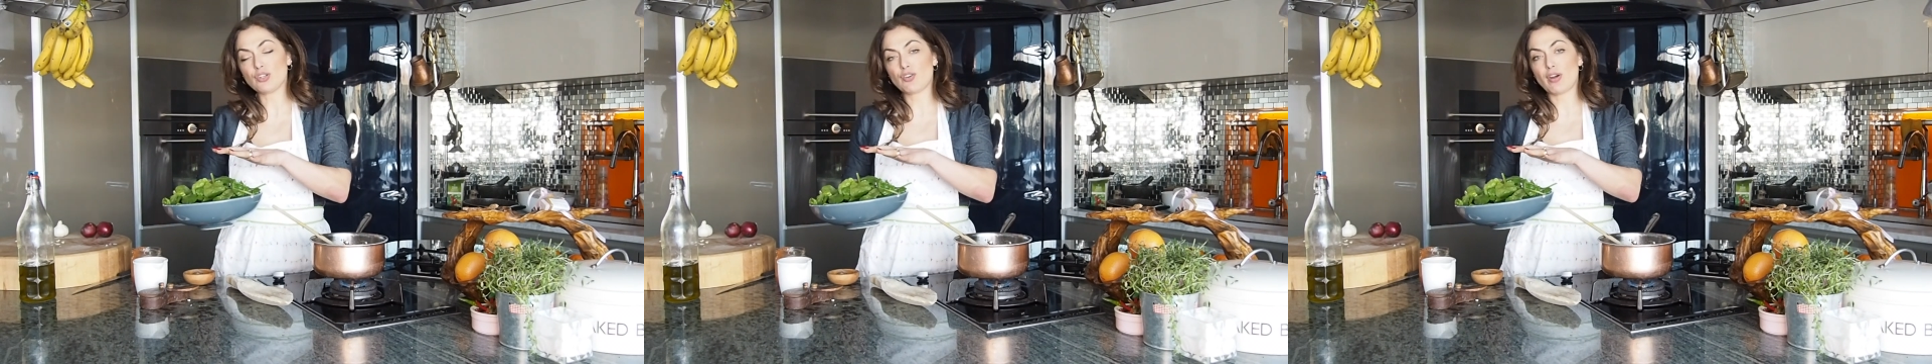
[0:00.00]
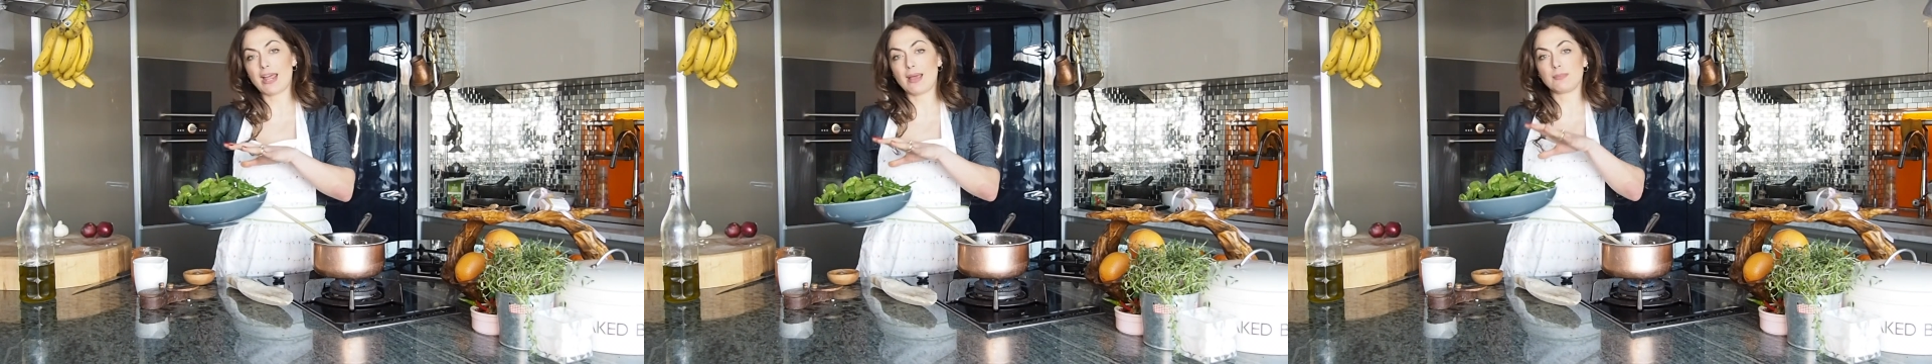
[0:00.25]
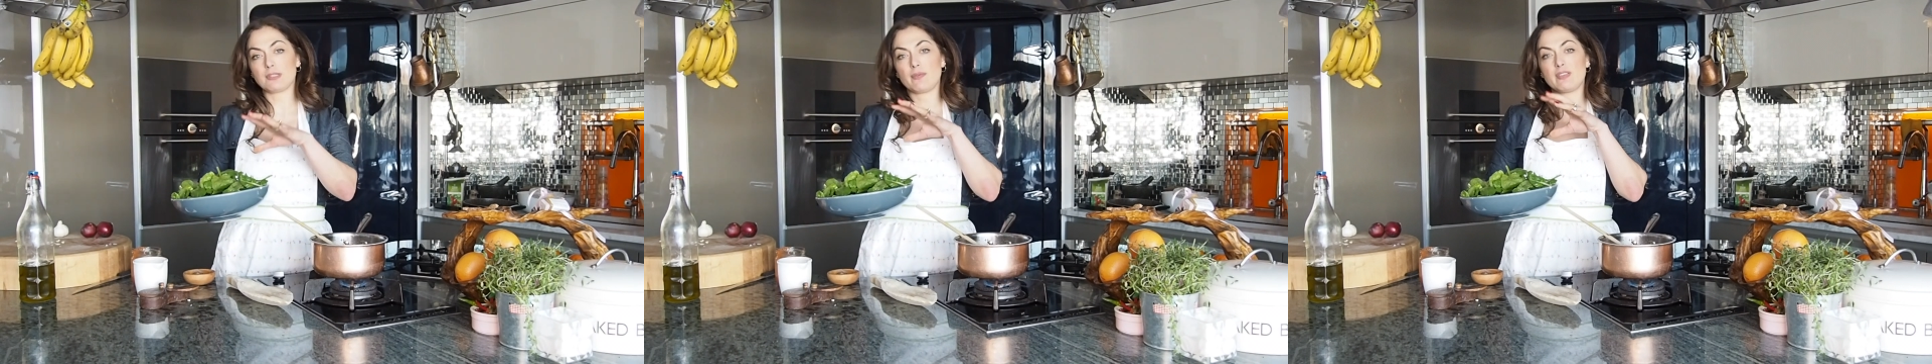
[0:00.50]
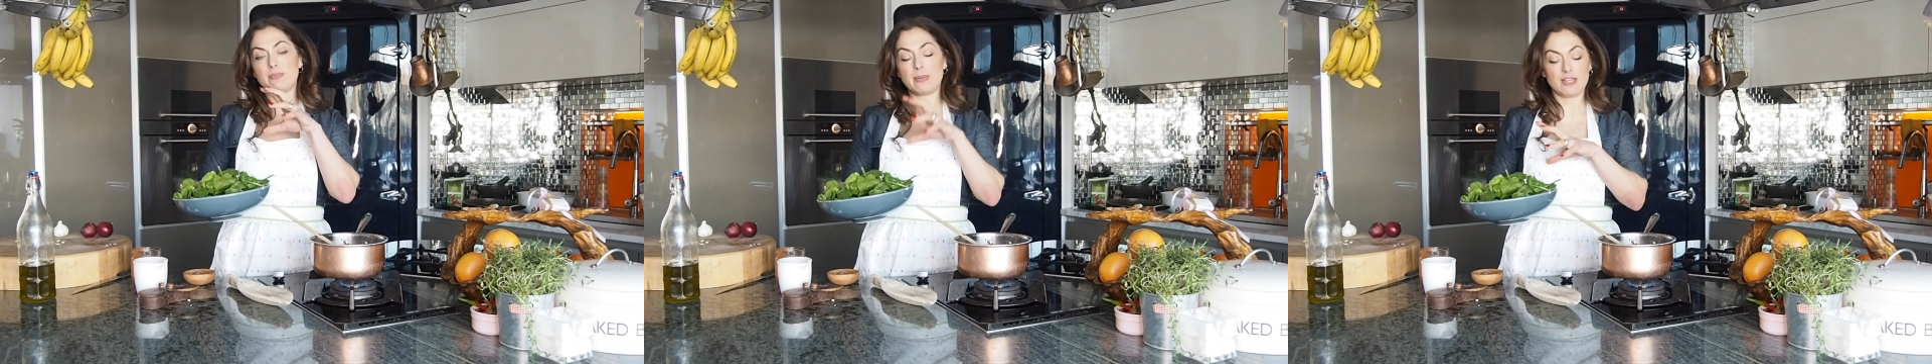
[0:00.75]
grams of
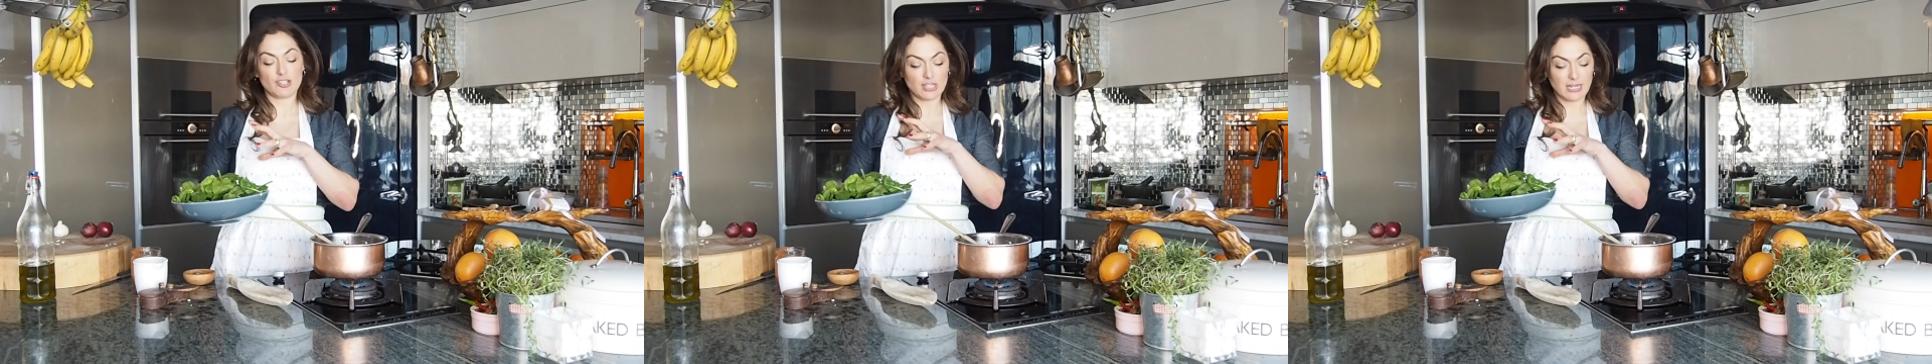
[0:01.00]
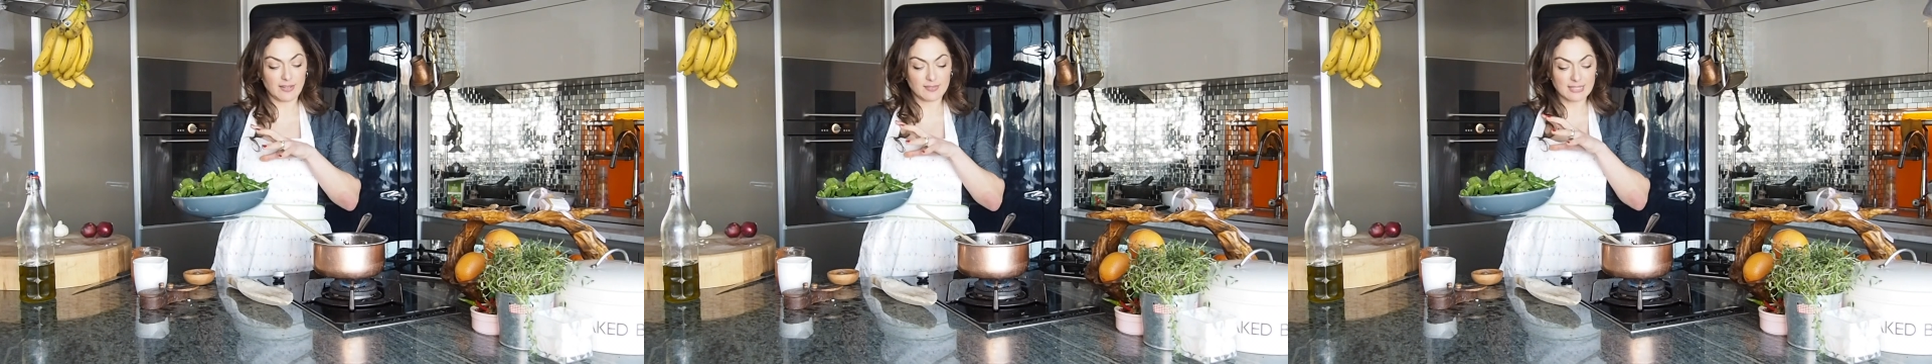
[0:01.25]
spinach leaves.